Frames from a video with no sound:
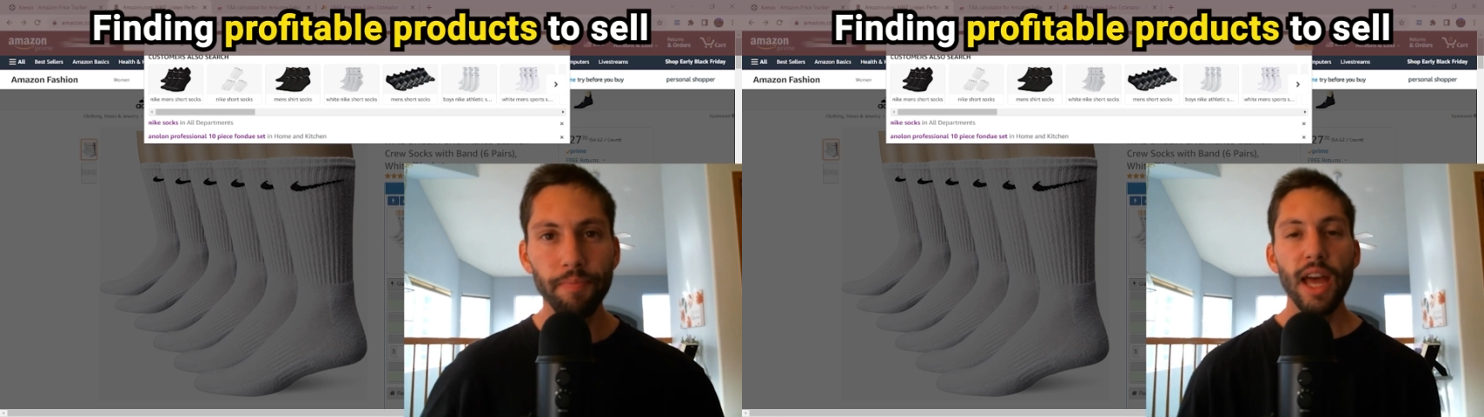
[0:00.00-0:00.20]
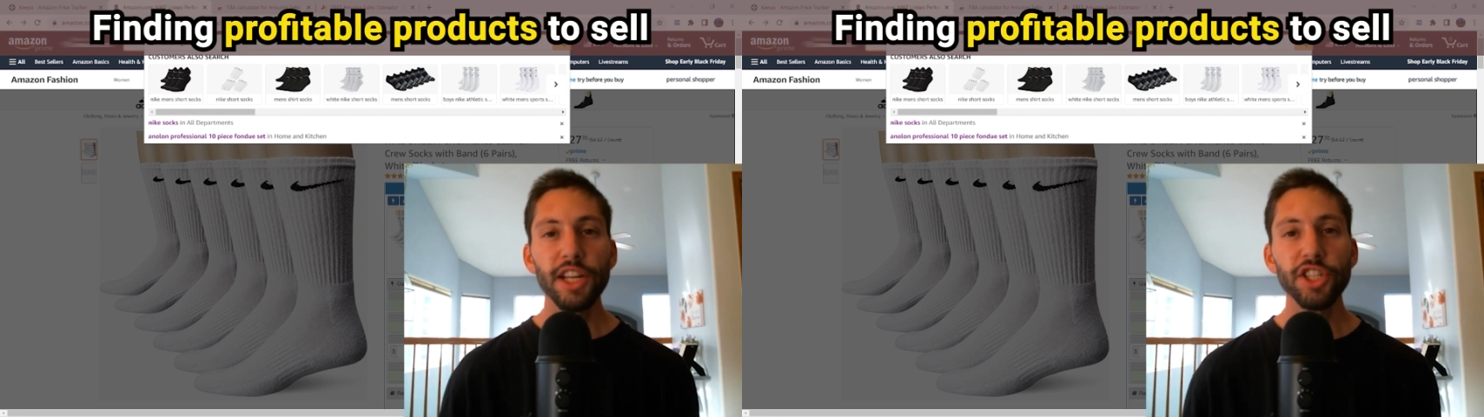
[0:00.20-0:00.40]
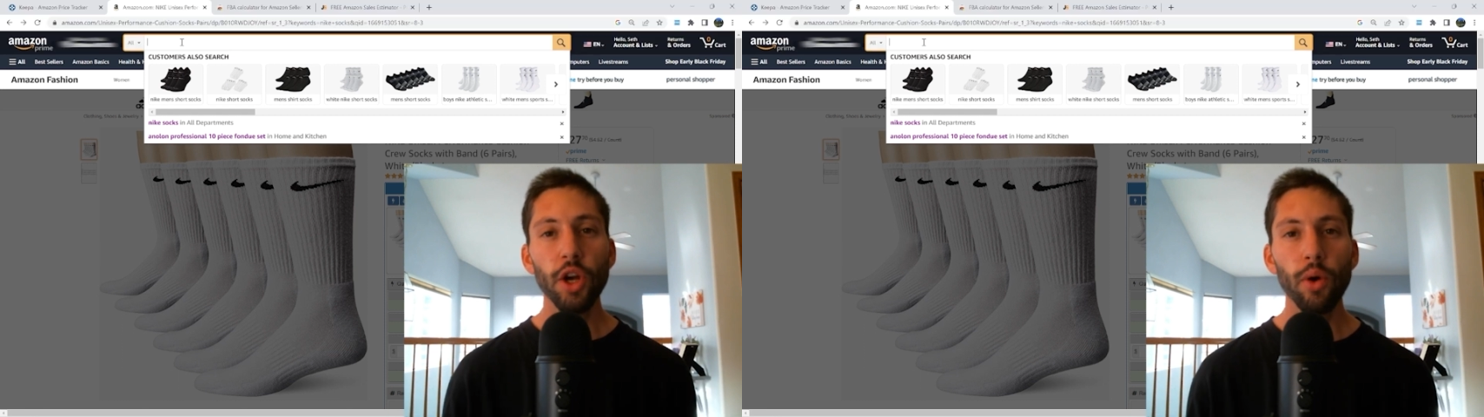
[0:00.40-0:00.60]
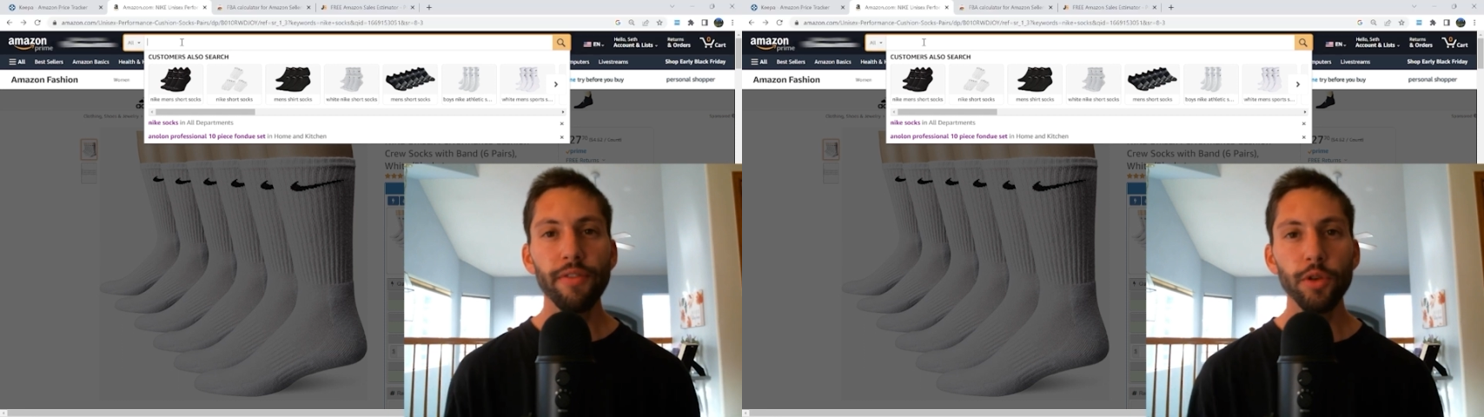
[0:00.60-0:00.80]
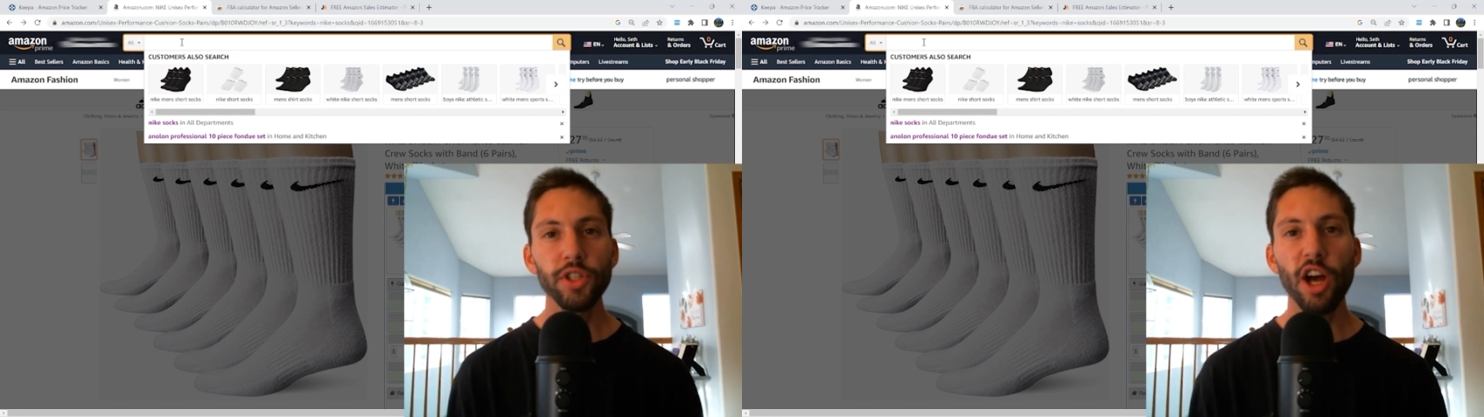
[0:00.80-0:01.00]
And so
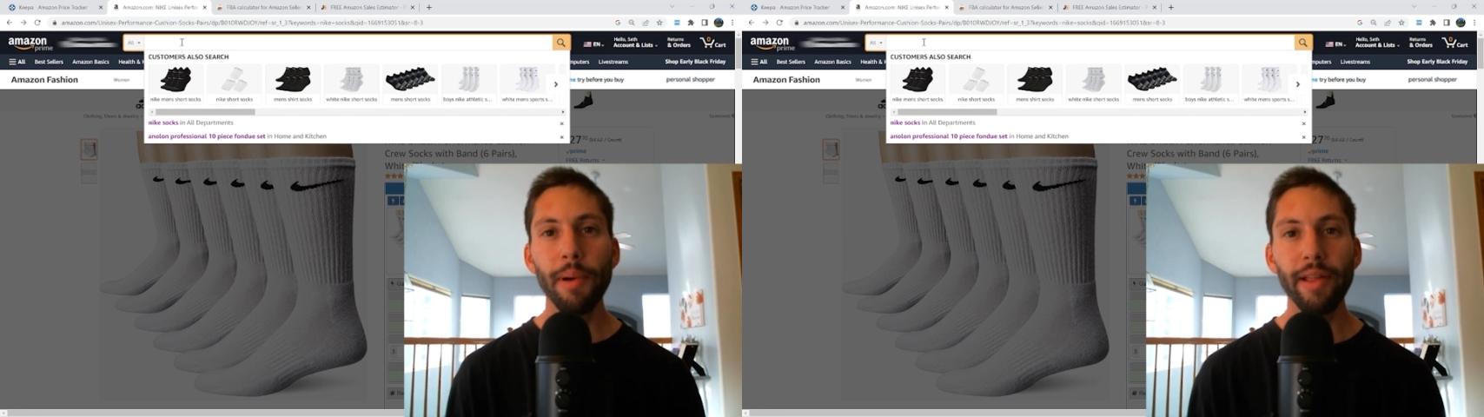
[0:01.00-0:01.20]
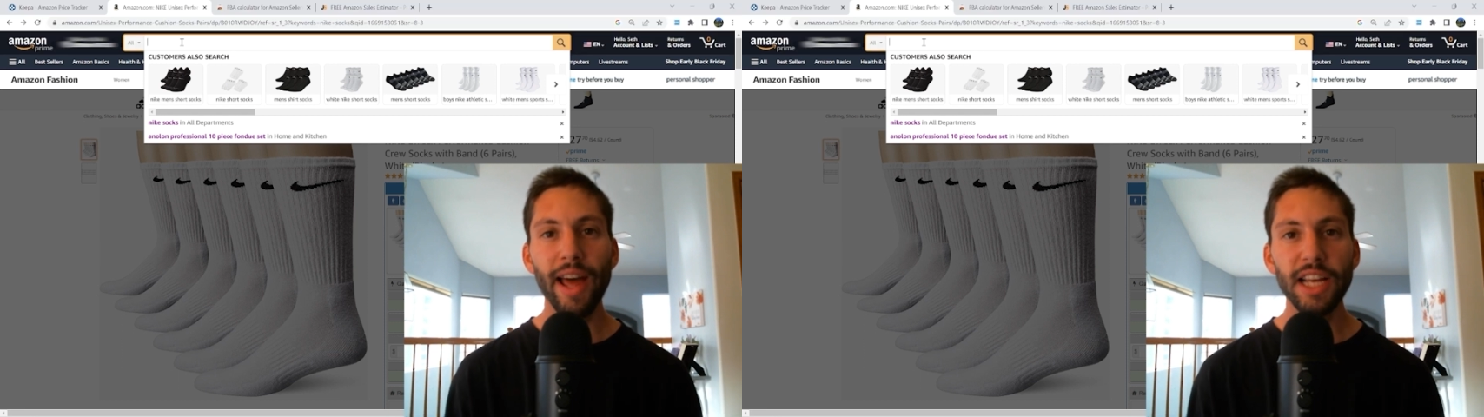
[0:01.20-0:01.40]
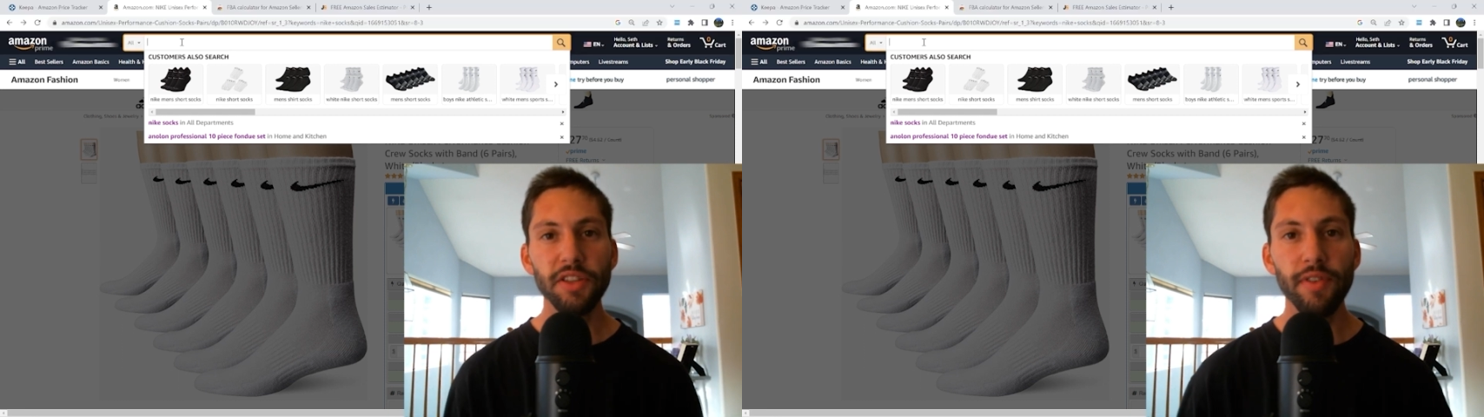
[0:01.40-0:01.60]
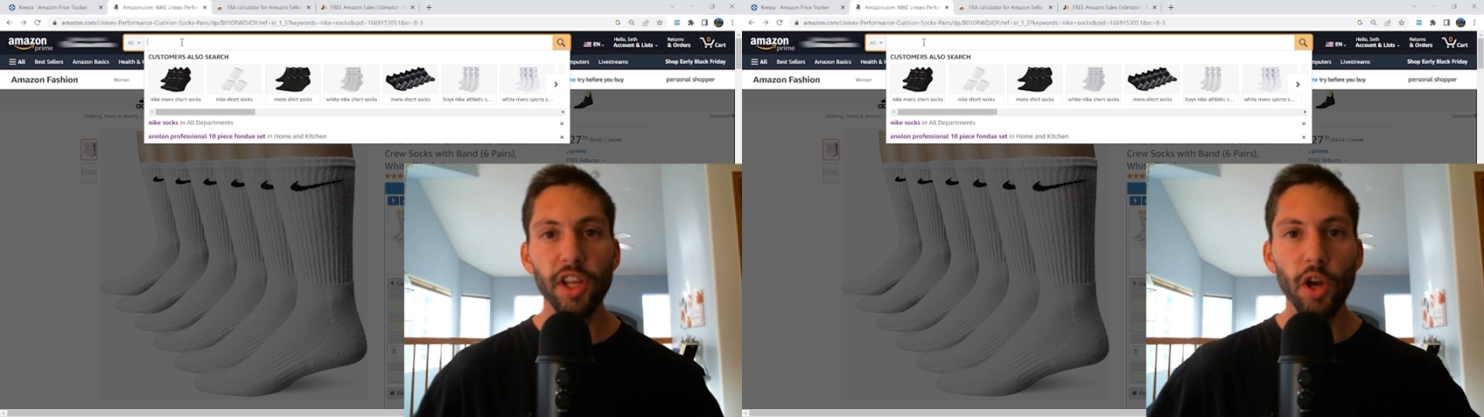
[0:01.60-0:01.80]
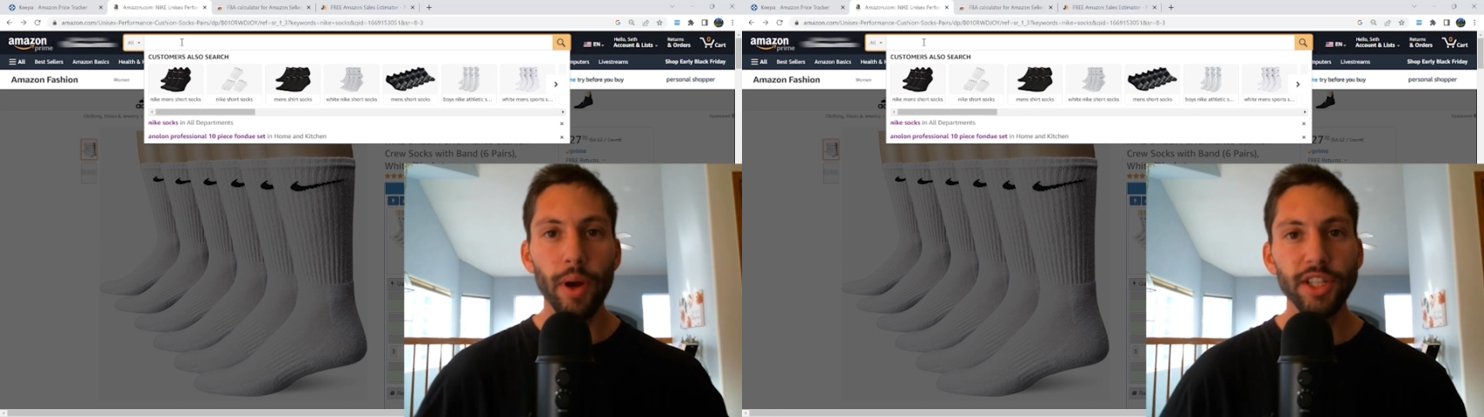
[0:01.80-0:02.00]
if you saw my last video,